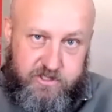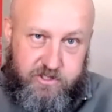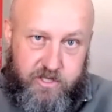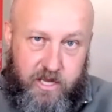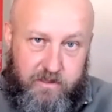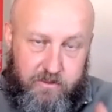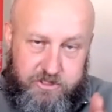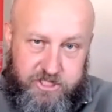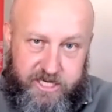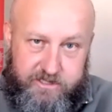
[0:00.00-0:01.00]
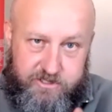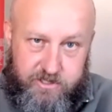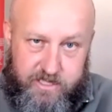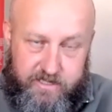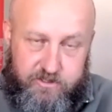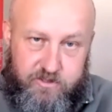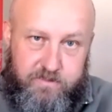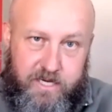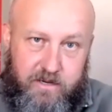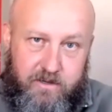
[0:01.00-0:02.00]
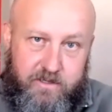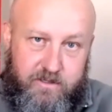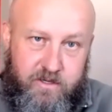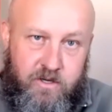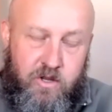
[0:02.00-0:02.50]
to go or cheats to cling to power,